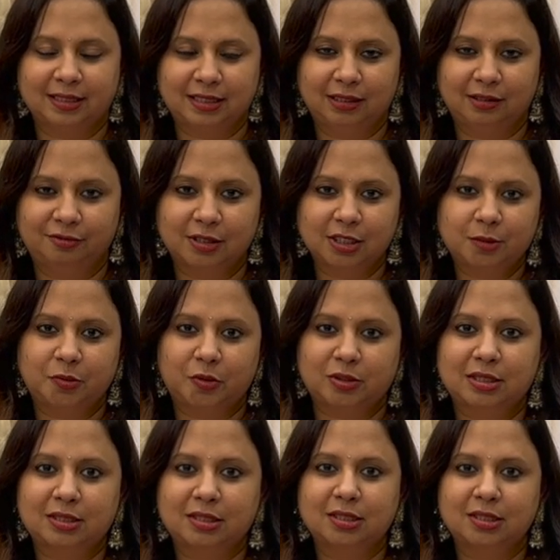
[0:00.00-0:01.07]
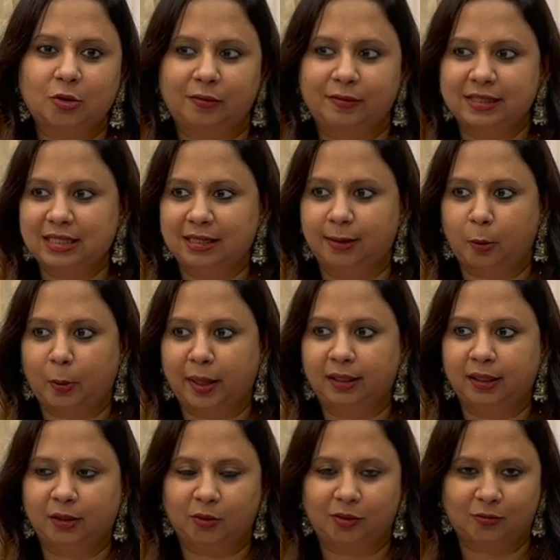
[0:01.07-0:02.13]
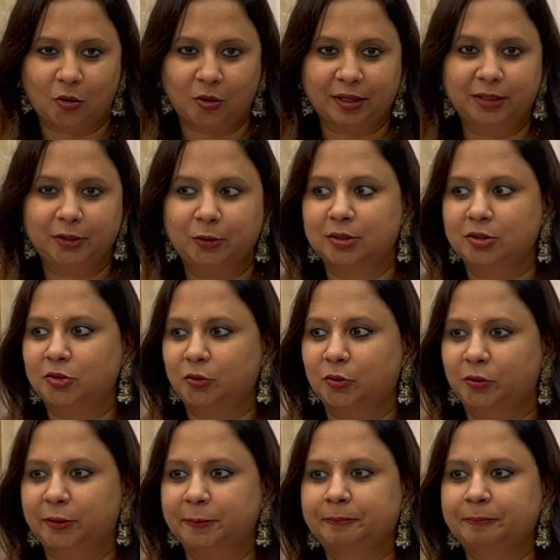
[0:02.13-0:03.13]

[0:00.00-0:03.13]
See, the first process is always inquiry or walk into a store,